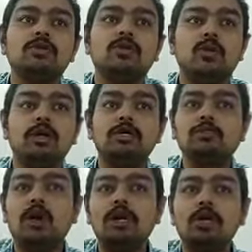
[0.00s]
So, one
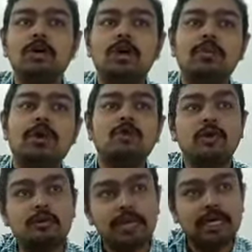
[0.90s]
small down arrow mark
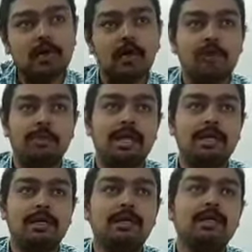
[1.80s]
or a big down arrow mark.